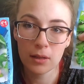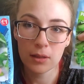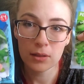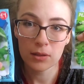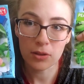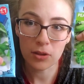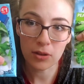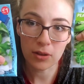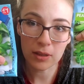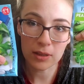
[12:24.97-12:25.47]

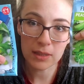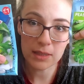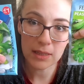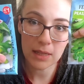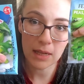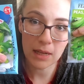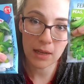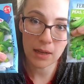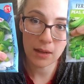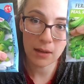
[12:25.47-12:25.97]
So you can
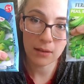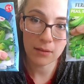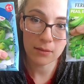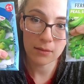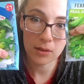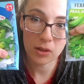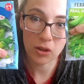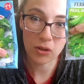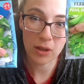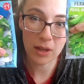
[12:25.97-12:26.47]
see
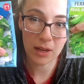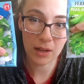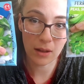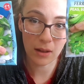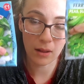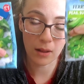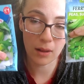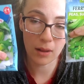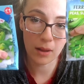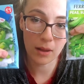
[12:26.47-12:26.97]
you get a
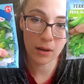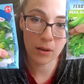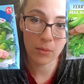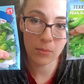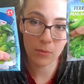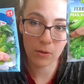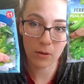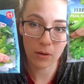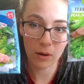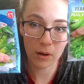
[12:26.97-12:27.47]
little
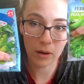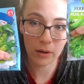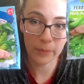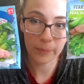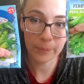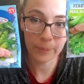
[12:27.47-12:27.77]
more.